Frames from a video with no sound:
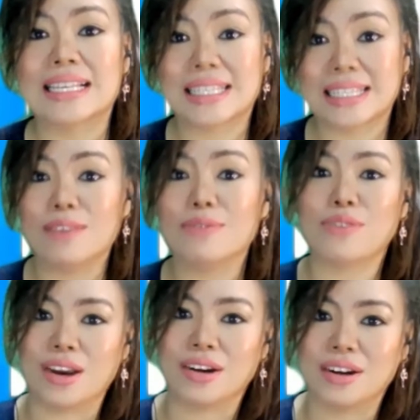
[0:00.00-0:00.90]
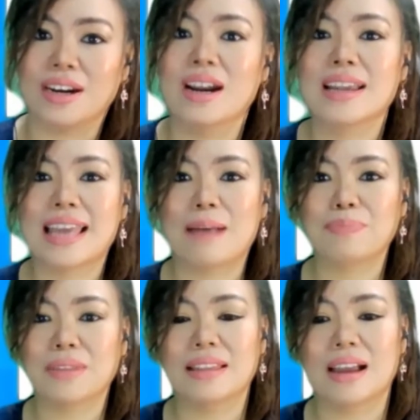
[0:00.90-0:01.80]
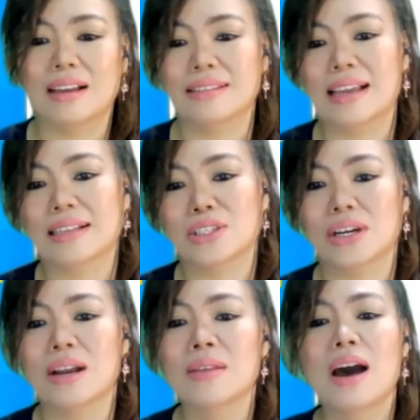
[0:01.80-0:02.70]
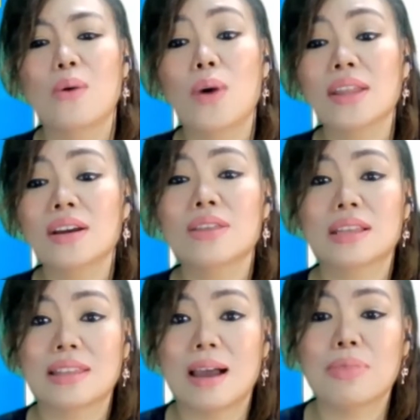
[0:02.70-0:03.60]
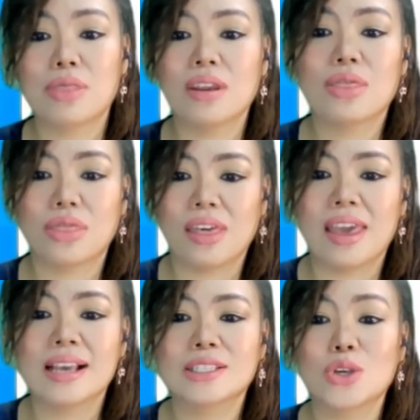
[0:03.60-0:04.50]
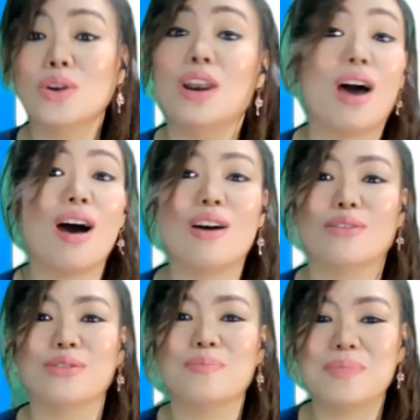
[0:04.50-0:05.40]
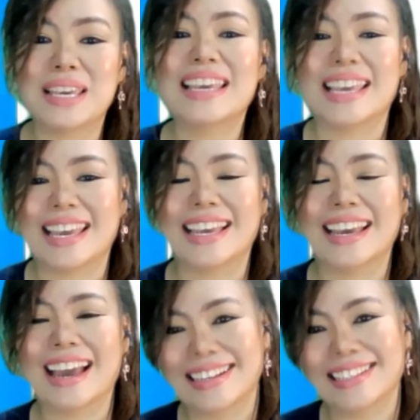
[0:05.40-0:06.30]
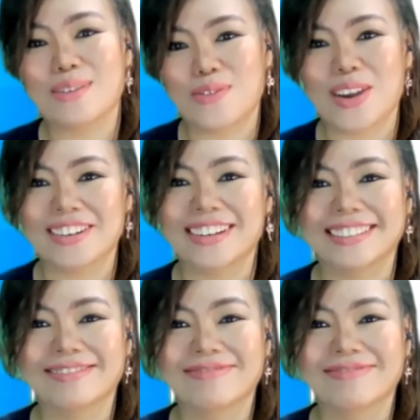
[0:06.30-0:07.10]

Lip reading: a seafarer, Captain Dexter? What are the top three things you love being a seafarer?